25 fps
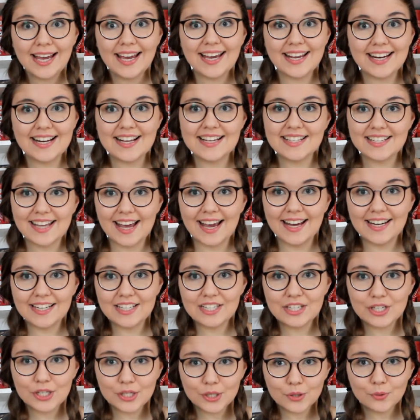It is a
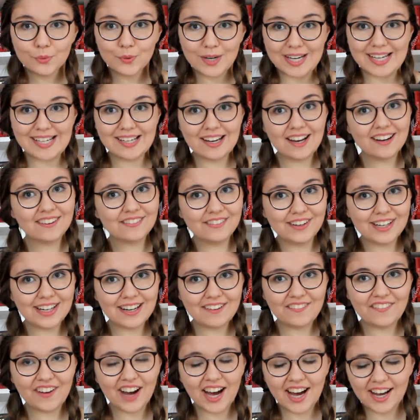2 week long
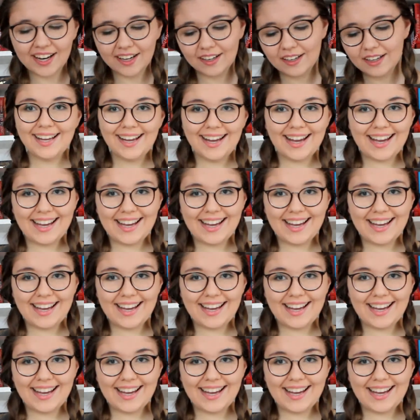readathon